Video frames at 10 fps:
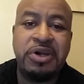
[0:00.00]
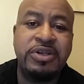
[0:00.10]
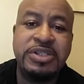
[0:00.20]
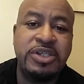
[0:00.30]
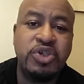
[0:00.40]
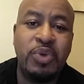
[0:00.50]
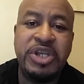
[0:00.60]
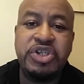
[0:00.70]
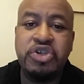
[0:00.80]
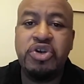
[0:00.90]
start a
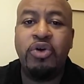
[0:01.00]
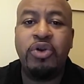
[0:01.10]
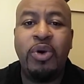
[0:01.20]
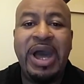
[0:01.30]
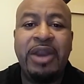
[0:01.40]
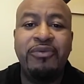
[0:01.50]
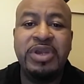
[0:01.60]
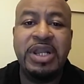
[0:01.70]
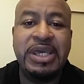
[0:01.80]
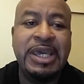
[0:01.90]
situation you don't know how to
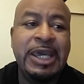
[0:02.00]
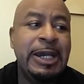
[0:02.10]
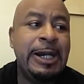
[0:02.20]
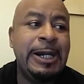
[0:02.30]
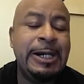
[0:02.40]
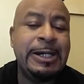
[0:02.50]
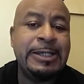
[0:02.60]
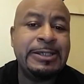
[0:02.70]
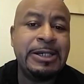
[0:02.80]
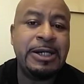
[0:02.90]
really uh,
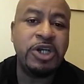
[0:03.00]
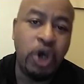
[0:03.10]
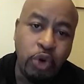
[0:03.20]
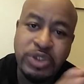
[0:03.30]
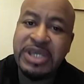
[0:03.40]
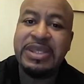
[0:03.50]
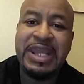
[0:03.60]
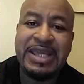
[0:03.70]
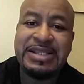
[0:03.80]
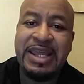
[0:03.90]
uh, go to the
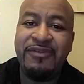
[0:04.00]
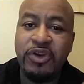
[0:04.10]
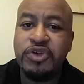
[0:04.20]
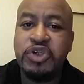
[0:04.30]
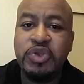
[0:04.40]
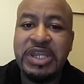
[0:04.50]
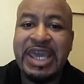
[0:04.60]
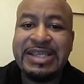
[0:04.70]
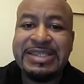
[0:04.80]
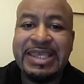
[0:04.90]
next level or do the
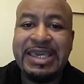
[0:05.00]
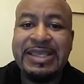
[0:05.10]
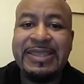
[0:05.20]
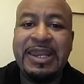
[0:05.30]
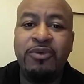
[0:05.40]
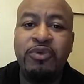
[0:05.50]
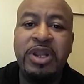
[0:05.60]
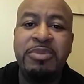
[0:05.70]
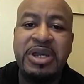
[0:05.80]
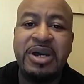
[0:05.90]
next thing then it
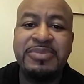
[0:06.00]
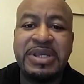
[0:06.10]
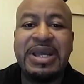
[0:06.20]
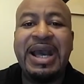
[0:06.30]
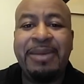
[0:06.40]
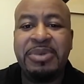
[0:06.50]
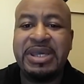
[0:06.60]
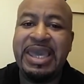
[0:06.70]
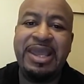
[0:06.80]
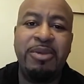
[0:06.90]
really becomes a
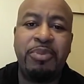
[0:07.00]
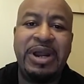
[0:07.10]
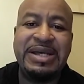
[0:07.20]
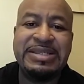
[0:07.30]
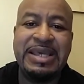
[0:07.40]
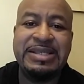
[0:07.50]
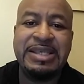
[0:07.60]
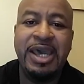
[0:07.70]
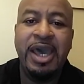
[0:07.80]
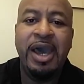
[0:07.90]
complicated
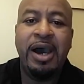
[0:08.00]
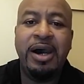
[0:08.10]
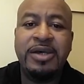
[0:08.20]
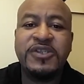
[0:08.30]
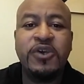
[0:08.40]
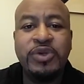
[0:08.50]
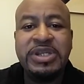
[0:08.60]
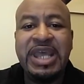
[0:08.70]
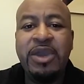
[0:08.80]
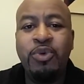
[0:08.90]
process uh, so
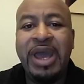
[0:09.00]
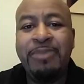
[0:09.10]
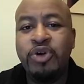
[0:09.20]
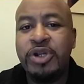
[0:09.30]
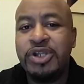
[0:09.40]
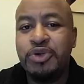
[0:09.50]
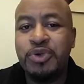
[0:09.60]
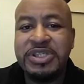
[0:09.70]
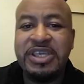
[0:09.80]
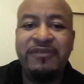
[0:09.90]
today what i'm going to
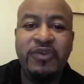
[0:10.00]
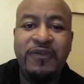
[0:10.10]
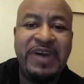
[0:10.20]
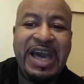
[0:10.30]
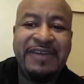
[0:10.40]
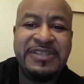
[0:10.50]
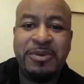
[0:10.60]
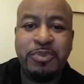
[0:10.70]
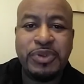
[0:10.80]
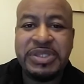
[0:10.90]
do is give you five
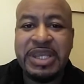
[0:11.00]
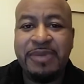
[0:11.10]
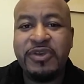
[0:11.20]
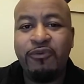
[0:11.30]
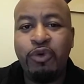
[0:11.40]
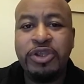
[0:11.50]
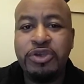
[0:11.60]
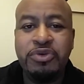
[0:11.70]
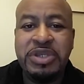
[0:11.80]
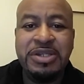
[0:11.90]
simple steps of
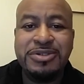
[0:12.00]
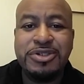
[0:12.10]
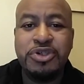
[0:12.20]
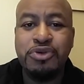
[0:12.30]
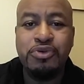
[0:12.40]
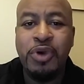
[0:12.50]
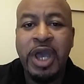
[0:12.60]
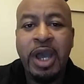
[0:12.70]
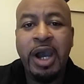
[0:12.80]
what you need to do